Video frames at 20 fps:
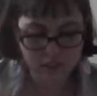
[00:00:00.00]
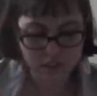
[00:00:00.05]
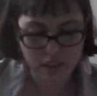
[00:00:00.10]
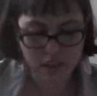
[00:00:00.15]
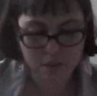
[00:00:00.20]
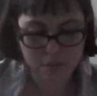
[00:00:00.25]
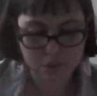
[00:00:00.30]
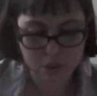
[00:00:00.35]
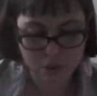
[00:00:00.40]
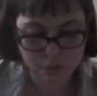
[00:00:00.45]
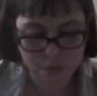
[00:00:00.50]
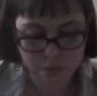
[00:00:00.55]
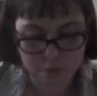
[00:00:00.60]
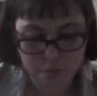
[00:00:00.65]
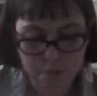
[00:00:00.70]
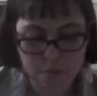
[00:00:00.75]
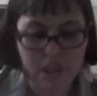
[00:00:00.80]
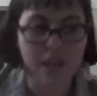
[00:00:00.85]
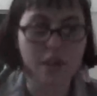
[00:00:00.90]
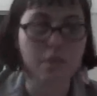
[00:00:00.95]
them to
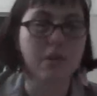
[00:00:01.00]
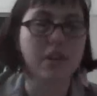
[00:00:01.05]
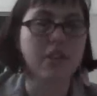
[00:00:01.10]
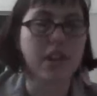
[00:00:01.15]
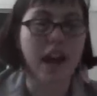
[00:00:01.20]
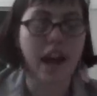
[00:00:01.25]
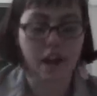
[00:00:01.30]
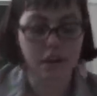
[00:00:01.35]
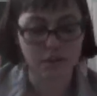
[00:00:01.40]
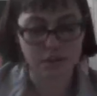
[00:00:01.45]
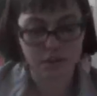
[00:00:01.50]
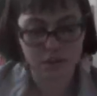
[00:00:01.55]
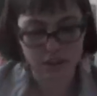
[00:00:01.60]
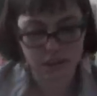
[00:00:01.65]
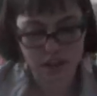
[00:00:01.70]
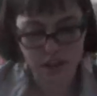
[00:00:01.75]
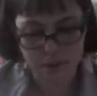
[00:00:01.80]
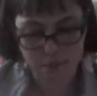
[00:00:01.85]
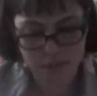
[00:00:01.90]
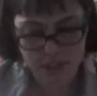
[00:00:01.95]
be without
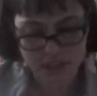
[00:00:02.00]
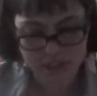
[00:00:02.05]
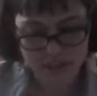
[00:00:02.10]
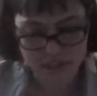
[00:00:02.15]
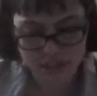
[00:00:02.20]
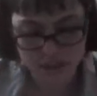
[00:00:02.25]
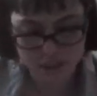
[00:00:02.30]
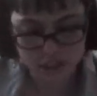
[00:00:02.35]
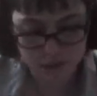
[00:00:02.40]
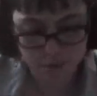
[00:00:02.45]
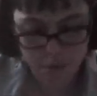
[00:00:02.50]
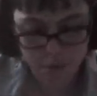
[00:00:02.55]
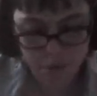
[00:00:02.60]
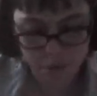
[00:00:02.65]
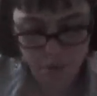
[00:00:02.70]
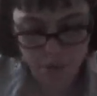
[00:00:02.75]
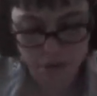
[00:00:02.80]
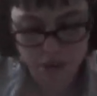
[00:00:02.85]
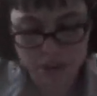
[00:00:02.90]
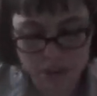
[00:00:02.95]
a means of
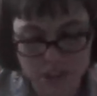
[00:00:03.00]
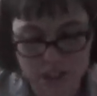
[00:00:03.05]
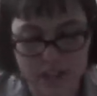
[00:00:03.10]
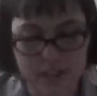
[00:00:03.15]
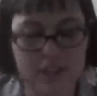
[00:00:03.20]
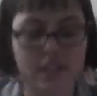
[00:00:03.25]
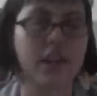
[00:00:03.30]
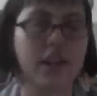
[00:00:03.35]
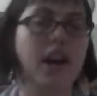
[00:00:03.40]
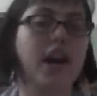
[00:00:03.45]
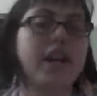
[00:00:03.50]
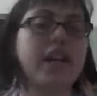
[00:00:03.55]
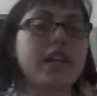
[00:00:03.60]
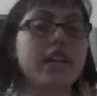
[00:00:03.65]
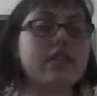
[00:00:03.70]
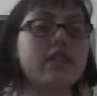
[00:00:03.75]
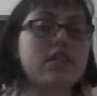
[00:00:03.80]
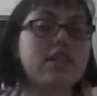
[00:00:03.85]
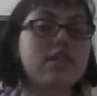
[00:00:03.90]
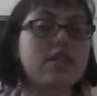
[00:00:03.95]
support and
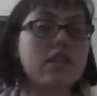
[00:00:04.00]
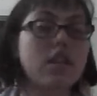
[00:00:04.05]
guidance.